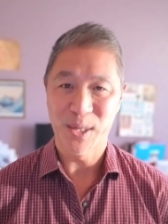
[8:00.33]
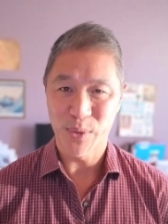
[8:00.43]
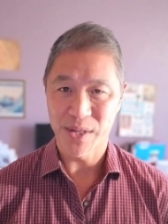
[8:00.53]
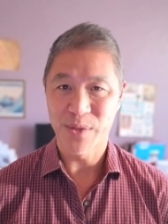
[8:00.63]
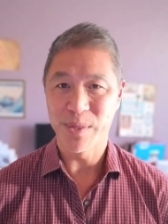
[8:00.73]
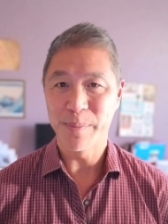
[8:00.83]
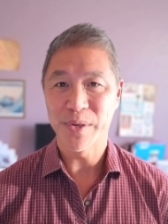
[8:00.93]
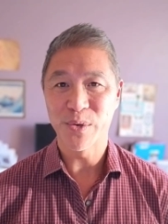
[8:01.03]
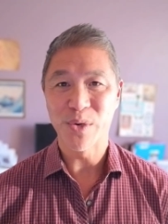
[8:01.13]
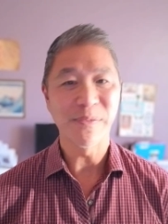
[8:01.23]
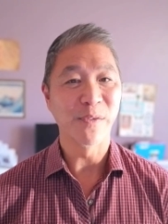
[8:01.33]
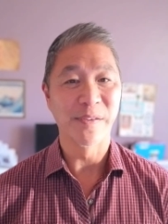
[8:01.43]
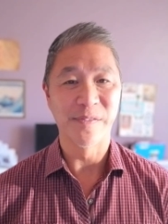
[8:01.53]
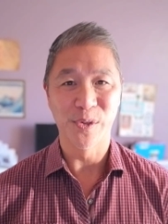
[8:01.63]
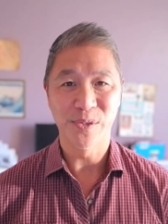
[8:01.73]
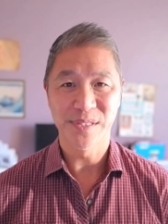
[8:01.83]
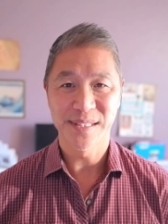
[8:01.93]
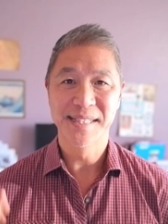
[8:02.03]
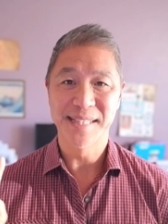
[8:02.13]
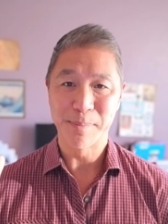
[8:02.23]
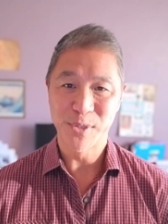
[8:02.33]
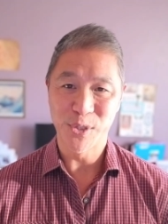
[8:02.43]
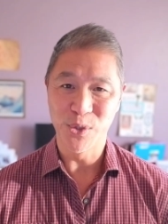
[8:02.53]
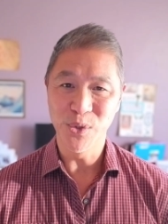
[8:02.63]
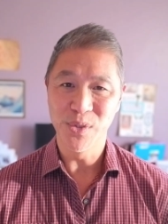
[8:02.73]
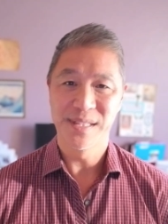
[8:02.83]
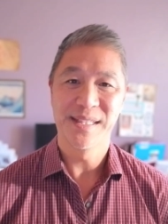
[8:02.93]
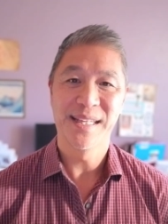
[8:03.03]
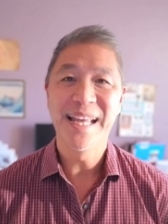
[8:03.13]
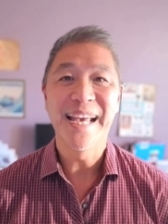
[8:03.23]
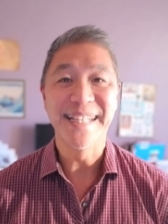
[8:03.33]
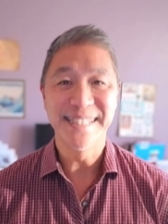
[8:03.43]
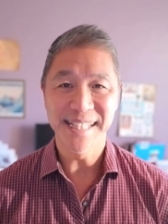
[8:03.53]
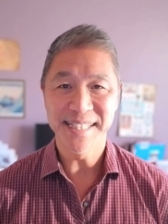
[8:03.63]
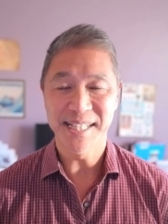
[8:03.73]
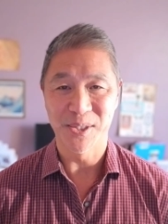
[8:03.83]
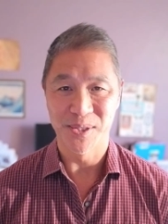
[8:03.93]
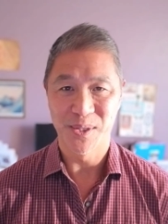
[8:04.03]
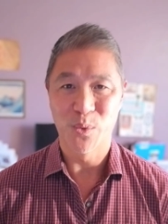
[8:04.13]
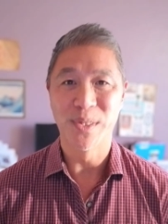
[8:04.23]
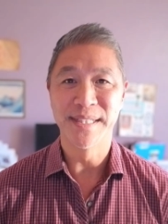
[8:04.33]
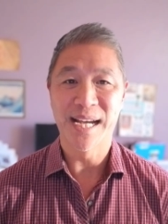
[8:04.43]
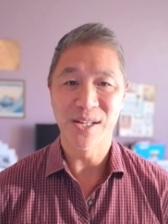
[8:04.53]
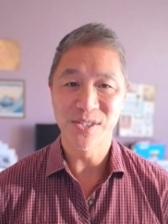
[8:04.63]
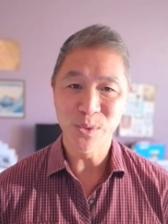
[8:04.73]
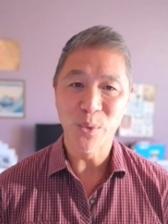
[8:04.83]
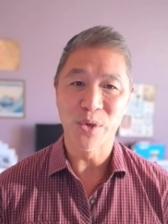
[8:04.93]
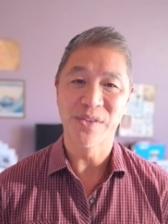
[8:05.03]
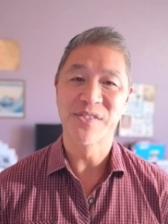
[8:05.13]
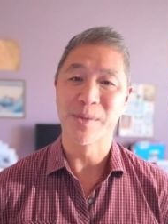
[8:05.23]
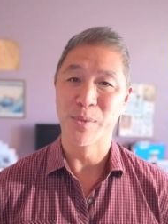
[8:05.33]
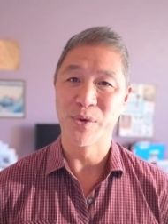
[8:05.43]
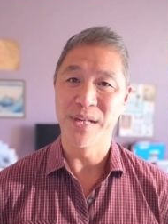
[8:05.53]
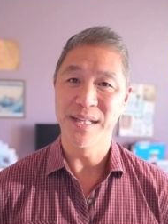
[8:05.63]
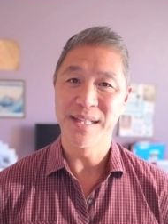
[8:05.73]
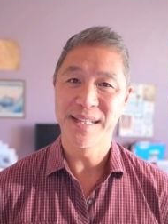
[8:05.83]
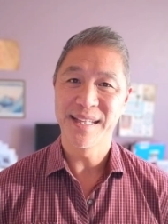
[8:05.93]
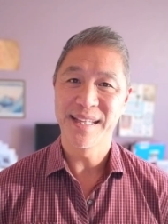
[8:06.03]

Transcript: a quick three paragraph overview. Step two, a detailed 1000 word summary.